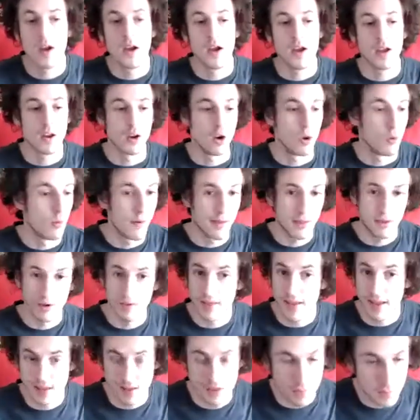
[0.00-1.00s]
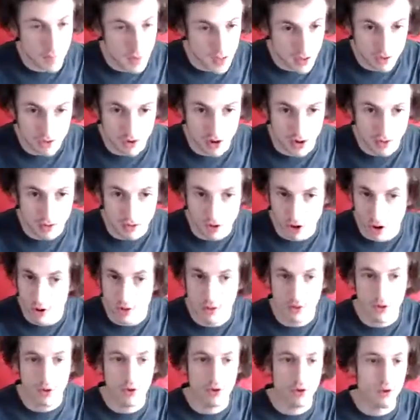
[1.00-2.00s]
whether that's PJ
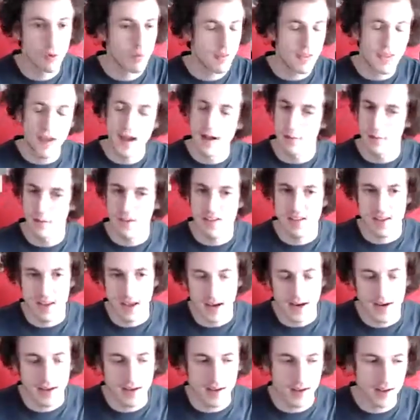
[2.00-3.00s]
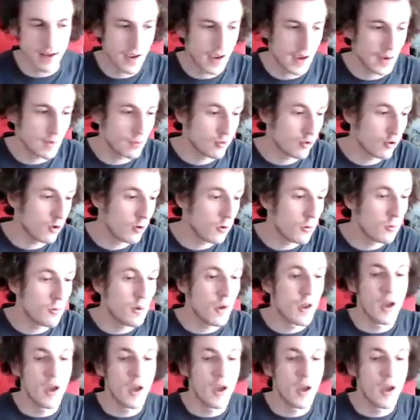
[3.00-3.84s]
Tucker, who was outstanding in game two,